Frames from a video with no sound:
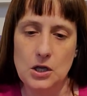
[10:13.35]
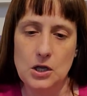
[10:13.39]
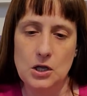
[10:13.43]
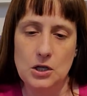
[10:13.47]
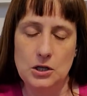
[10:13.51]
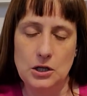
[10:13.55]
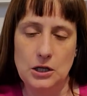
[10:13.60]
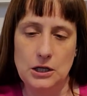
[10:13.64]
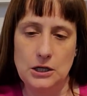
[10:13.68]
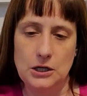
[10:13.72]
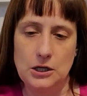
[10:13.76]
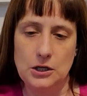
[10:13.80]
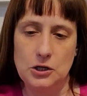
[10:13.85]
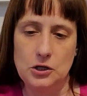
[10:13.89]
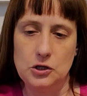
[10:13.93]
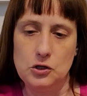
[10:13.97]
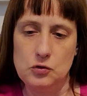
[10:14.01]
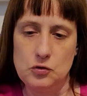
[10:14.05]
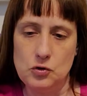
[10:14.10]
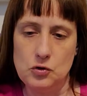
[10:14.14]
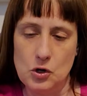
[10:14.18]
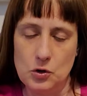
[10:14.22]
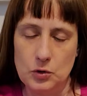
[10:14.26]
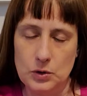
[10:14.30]
like,
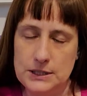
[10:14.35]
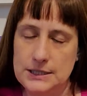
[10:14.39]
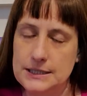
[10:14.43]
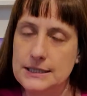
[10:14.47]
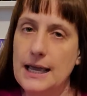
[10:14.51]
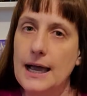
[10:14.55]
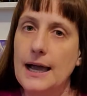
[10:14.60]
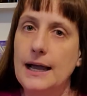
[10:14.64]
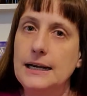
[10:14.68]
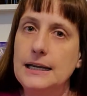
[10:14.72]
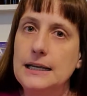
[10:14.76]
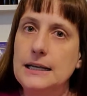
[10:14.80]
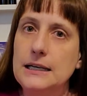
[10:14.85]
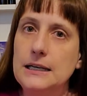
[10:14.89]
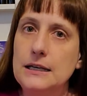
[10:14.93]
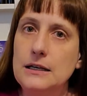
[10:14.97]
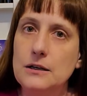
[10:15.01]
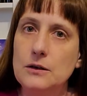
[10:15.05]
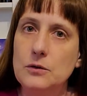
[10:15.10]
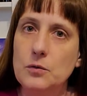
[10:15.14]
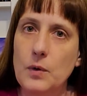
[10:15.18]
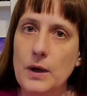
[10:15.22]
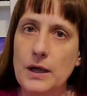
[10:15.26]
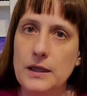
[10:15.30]
you notice that
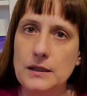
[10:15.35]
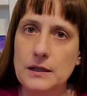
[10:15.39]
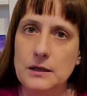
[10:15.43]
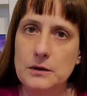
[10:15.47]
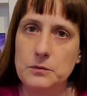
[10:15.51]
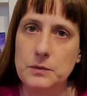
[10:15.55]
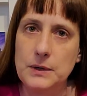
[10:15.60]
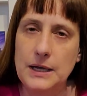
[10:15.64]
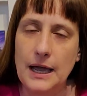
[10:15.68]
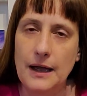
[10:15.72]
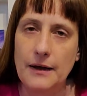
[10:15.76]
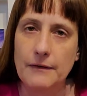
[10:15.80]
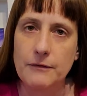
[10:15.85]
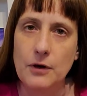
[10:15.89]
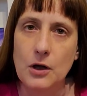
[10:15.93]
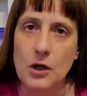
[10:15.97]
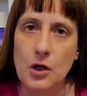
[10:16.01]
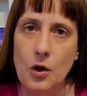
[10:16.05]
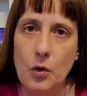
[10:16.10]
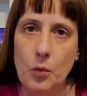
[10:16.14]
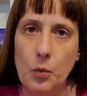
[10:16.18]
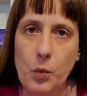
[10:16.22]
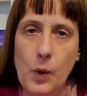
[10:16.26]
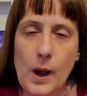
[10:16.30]
in the way that we have
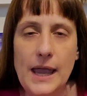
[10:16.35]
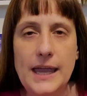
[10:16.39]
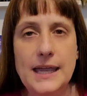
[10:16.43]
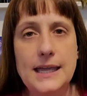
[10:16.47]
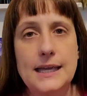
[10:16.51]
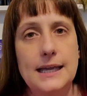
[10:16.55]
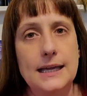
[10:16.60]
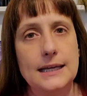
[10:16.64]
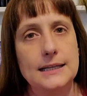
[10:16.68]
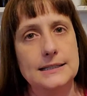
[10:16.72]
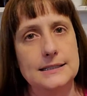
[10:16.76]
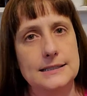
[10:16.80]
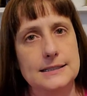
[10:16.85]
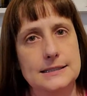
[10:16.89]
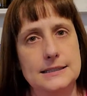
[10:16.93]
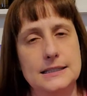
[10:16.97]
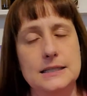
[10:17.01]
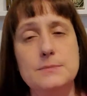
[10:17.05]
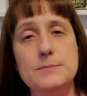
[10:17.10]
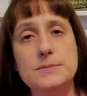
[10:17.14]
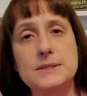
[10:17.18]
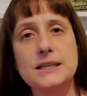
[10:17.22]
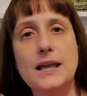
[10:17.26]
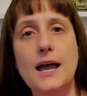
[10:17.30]
wake and
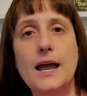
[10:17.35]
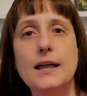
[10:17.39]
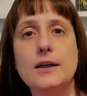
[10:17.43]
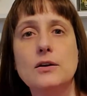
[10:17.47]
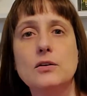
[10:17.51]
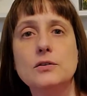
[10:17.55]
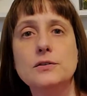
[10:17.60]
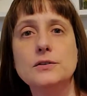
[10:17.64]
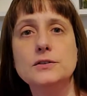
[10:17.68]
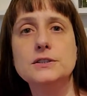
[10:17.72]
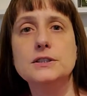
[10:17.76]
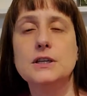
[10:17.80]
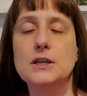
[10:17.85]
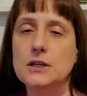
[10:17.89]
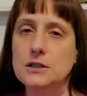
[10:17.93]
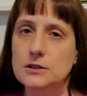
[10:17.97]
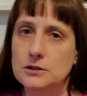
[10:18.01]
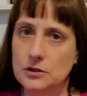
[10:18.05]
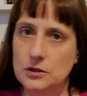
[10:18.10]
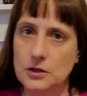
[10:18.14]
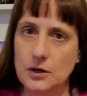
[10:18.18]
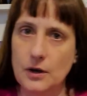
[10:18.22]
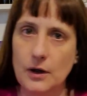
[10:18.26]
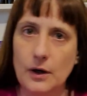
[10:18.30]
sleep cycles.
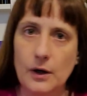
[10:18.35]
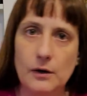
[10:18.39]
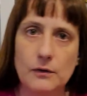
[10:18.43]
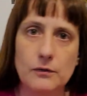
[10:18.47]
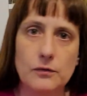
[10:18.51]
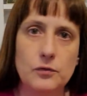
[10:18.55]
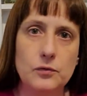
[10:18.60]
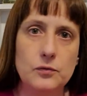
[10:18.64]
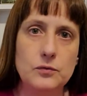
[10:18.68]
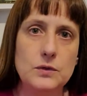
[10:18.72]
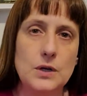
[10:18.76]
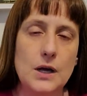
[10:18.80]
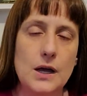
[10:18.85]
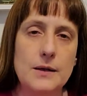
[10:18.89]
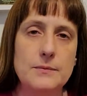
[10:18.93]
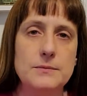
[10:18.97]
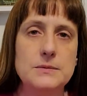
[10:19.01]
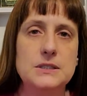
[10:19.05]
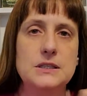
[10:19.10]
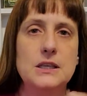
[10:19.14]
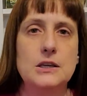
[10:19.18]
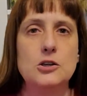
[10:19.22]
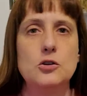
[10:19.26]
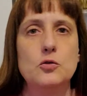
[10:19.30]
So you have
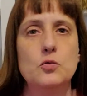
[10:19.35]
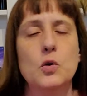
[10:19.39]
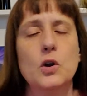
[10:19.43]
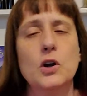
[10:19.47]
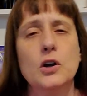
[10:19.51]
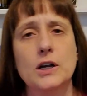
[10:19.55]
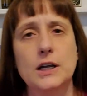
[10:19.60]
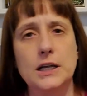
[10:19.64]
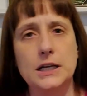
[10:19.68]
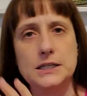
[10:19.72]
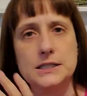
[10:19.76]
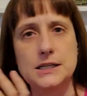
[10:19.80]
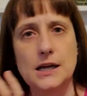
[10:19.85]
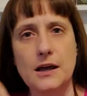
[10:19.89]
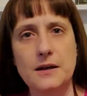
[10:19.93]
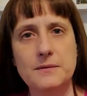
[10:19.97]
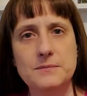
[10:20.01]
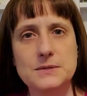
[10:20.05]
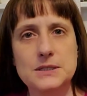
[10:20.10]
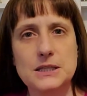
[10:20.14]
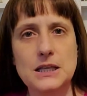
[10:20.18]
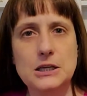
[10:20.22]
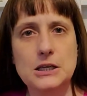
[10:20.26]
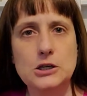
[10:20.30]
times that you work and
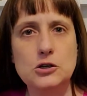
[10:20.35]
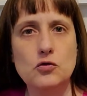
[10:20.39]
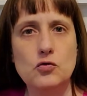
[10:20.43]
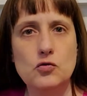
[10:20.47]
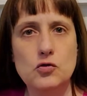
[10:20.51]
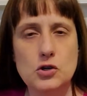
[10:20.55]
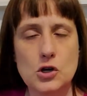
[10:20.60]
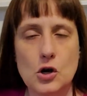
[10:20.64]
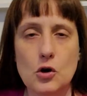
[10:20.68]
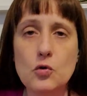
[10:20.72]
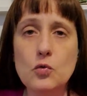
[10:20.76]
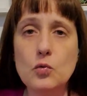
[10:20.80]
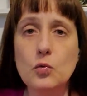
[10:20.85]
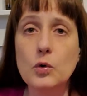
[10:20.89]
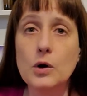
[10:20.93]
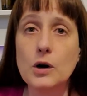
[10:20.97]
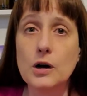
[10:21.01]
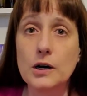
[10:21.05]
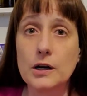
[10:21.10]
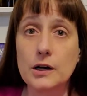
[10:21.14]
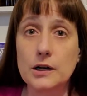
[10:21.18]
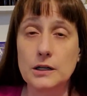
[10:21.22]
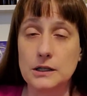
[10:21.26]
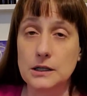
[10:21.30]
times that you don't
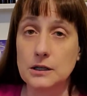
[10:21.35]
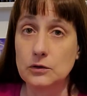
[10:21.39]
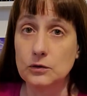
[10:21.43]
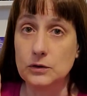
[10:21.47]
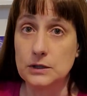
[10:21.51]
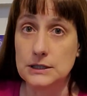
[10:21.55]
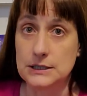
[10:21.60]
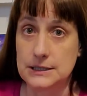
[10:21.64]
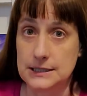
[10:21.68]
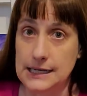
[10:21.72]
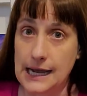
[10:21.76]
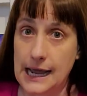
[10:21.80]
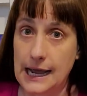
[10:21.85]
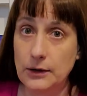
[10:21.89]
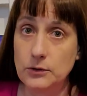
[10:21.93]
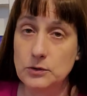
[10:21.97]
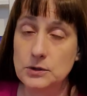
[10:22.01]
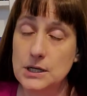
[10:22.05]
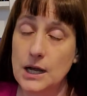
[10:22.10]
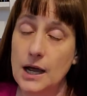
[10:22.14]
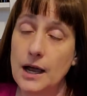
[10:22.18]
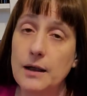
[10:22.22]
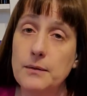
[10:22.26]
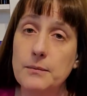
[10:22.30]
work. You know, this
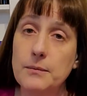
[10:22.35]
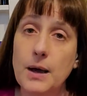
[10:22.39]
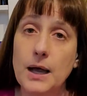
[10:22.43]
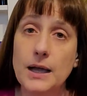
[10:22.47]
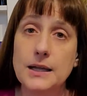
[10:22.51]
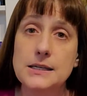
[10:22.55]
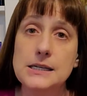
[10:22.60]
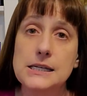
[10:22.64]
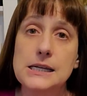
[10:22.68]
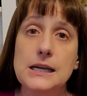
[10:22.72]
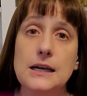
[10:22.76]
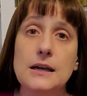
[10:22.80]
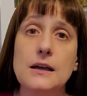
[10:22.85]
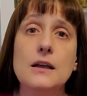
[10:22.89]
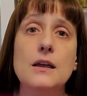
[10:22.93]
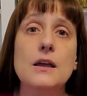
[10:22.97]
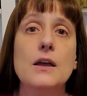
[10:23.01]
downtime idea.